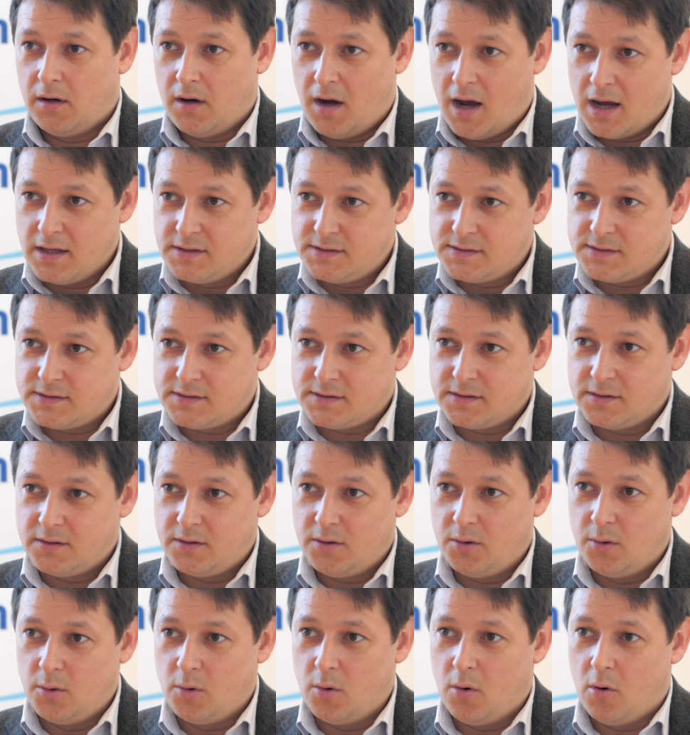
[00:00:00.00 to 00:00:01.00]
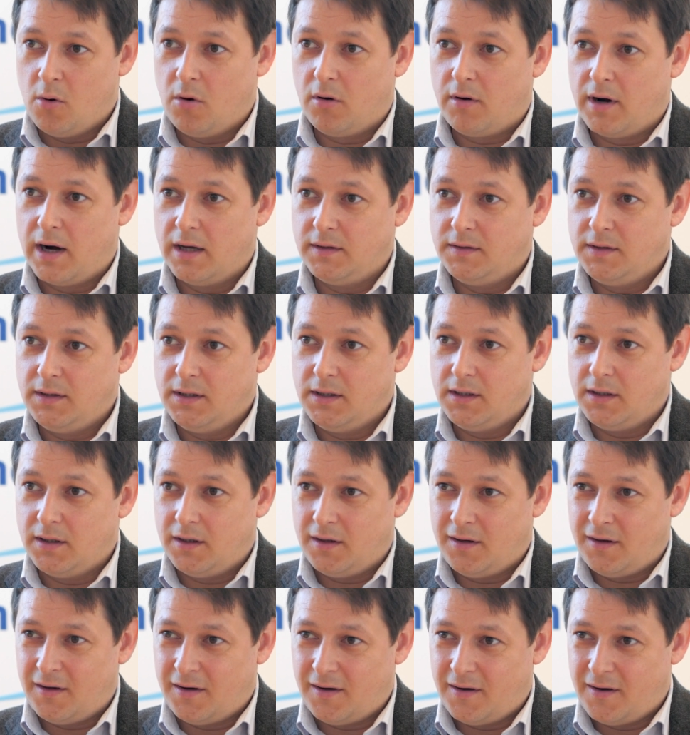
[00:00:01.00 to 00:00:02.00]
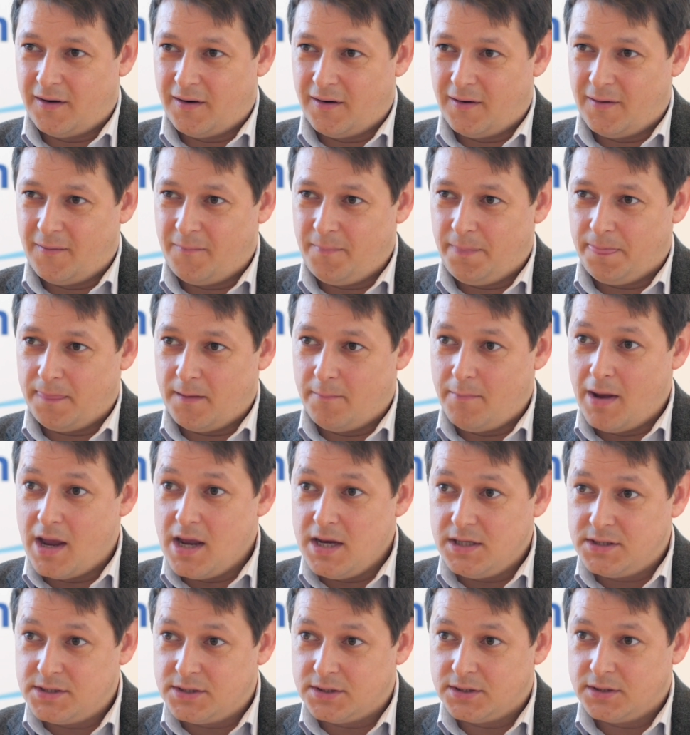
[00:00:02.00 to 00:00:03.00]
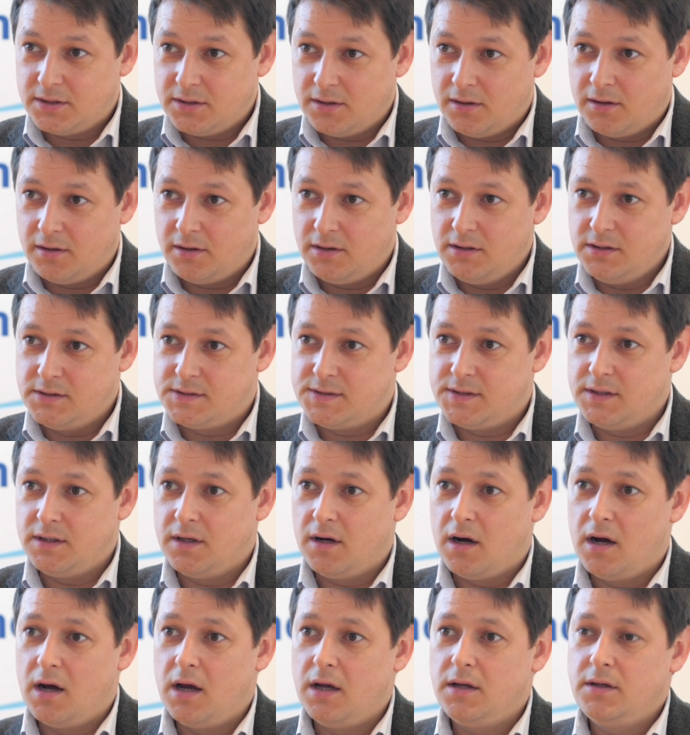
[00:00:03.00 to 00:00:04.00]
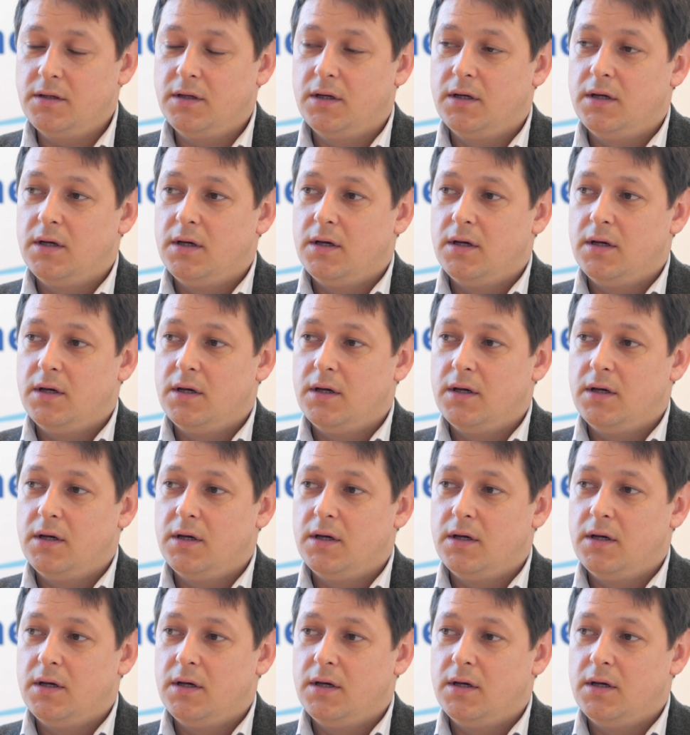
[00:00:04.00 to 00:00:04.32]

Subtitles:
us who already made an ECI,